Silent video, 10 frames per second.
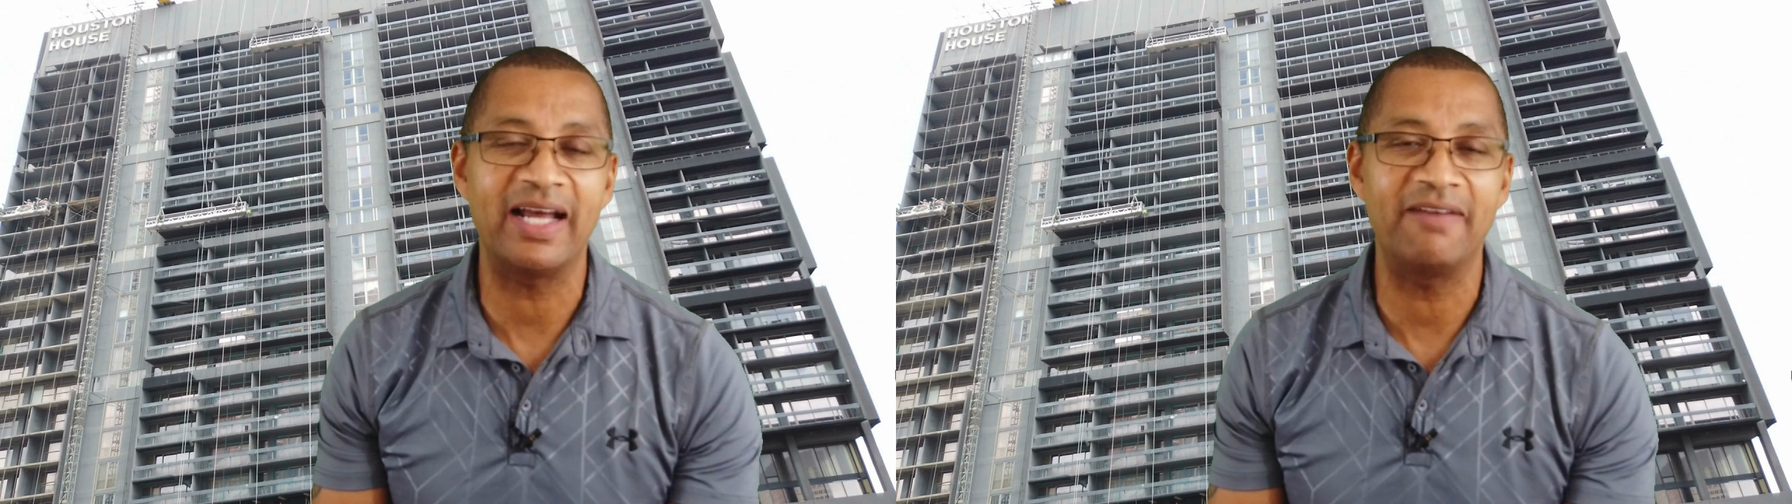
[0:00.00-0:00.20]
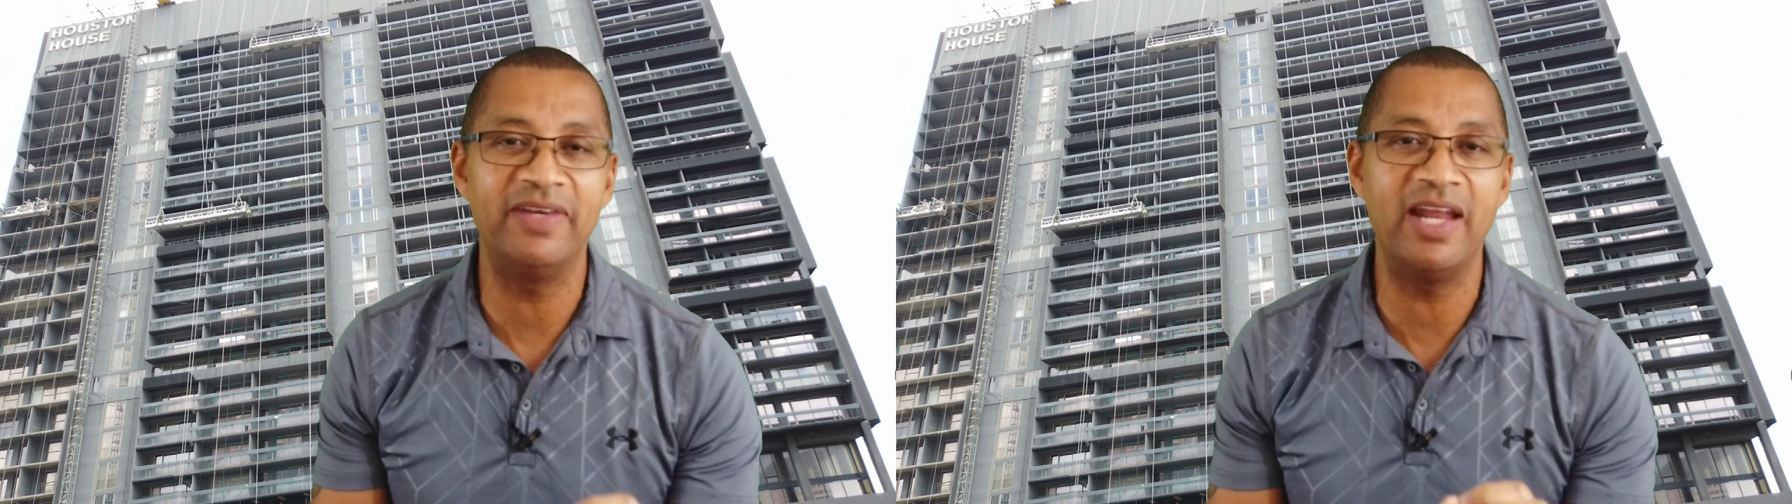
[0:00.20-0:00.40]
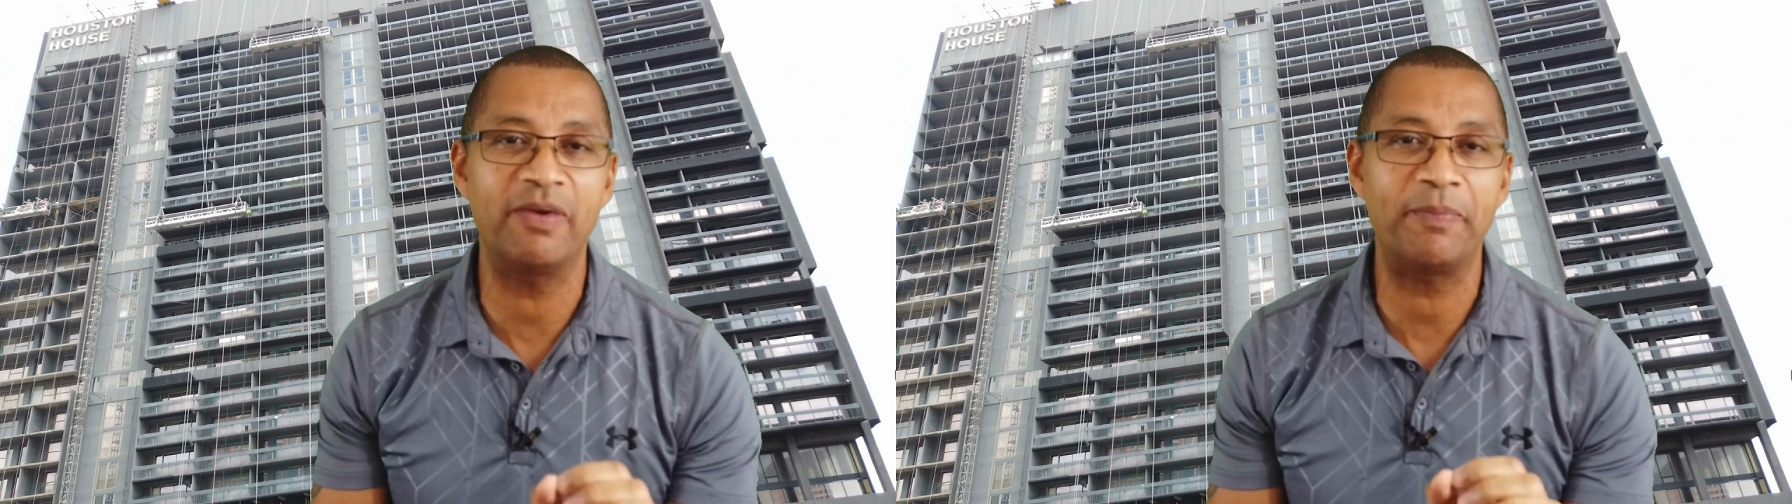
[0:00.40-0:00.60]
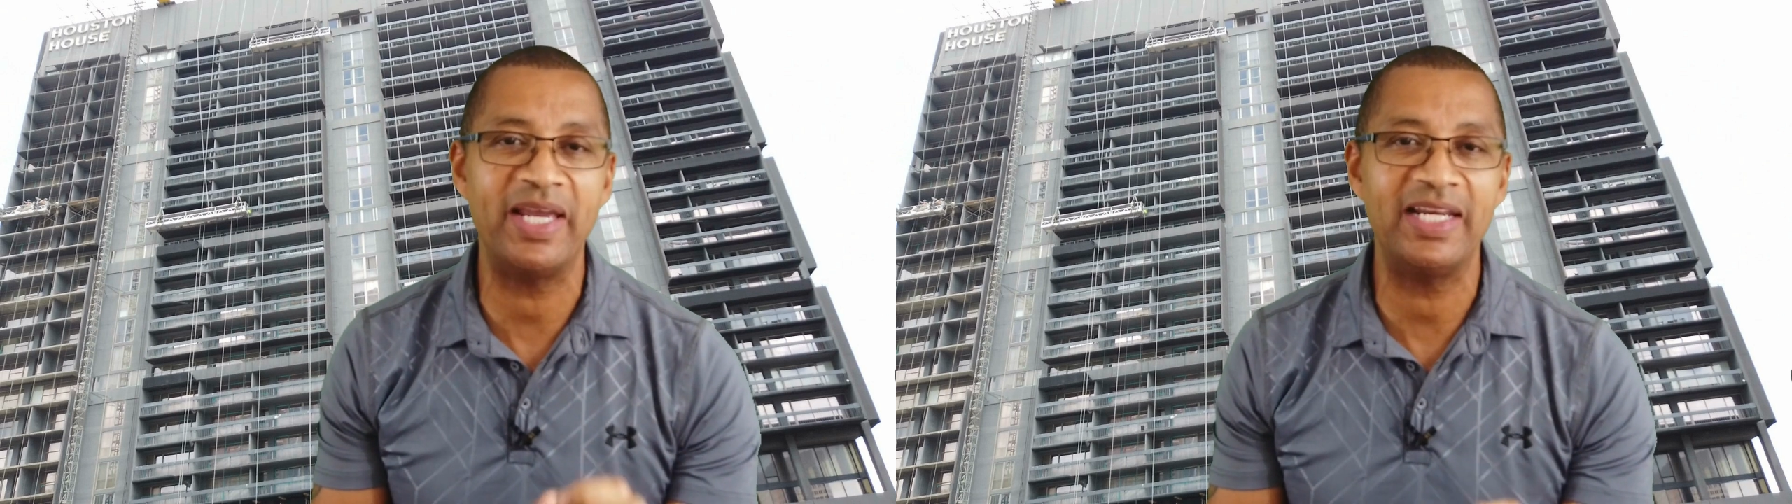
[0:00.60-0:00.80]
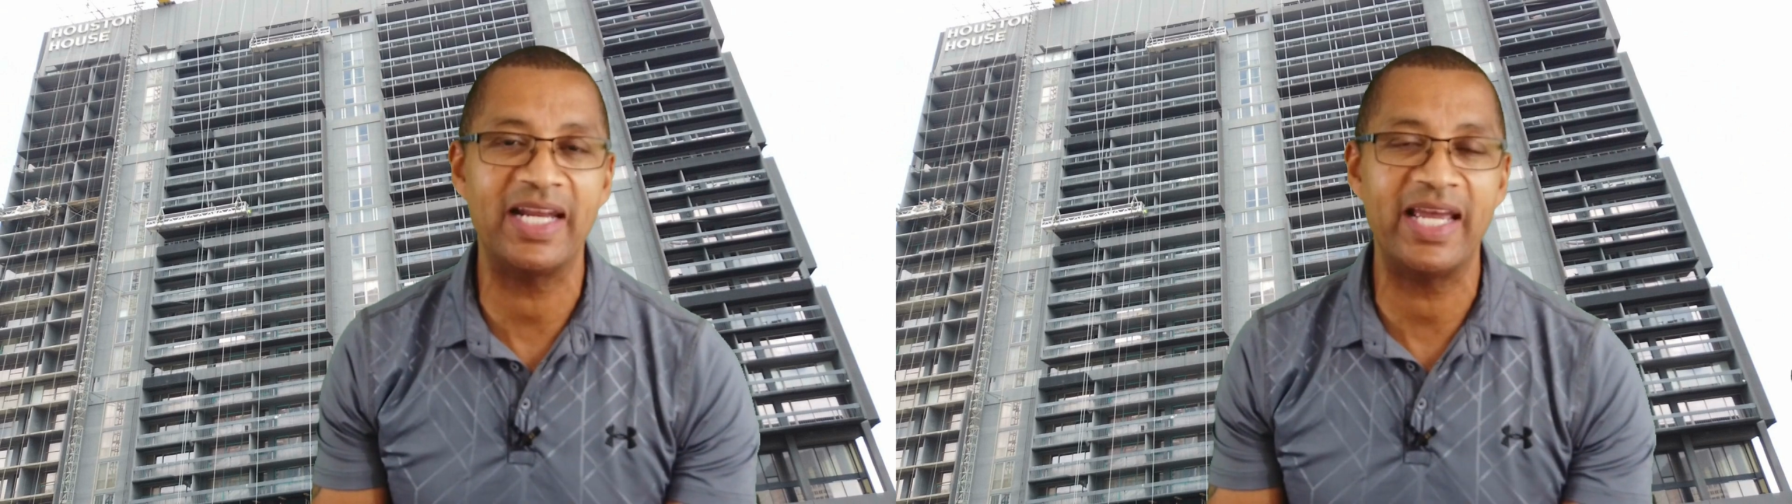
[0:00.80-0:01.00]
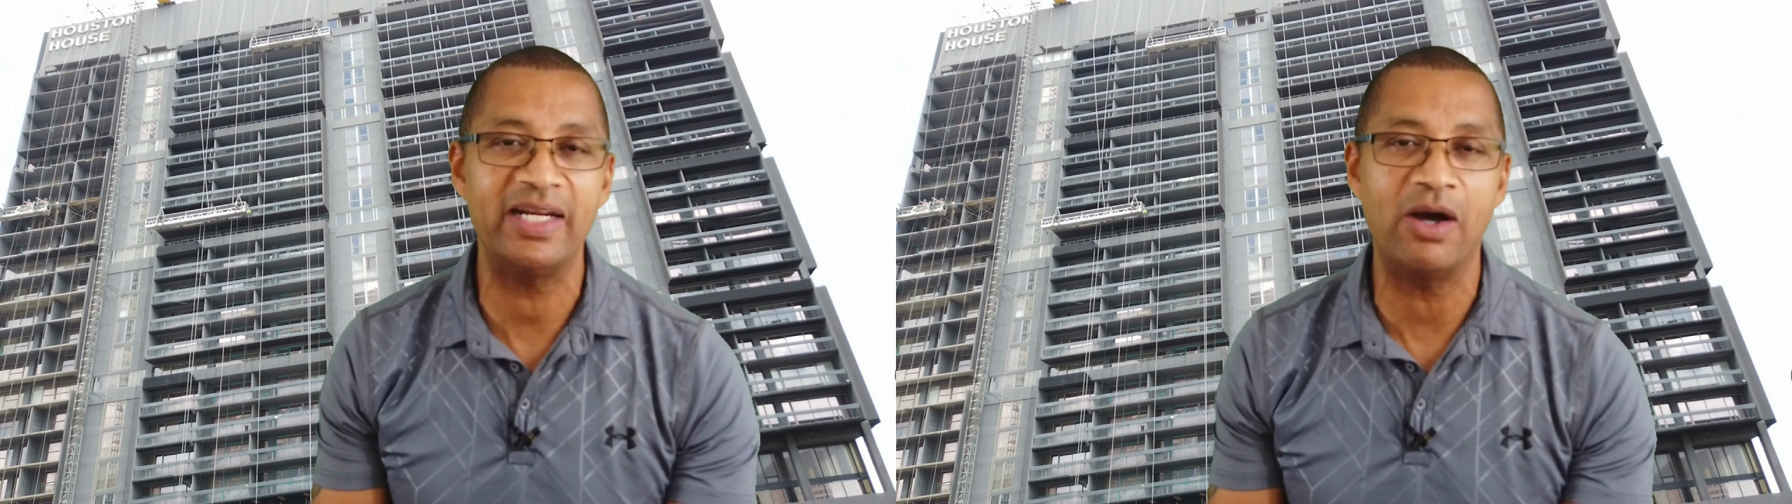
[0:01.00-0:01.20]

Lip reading: I've never paid late,